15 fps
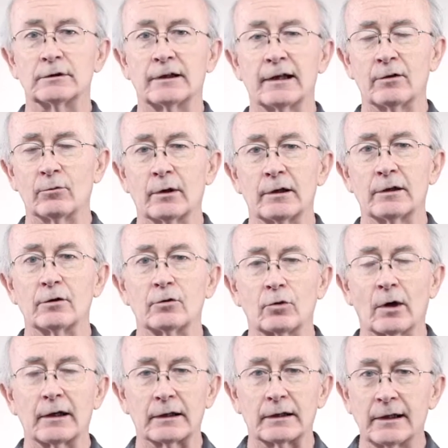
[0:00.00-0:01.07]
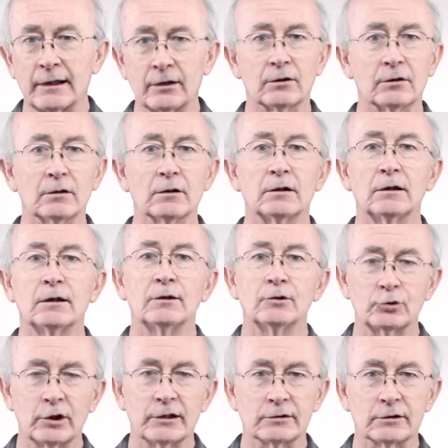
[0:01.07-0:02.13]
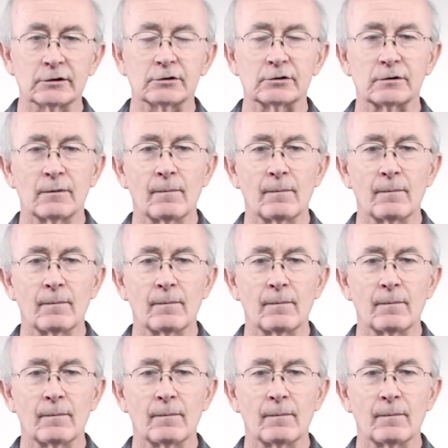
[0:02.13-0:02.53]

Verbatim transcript: getting ready to try to kill Jesus.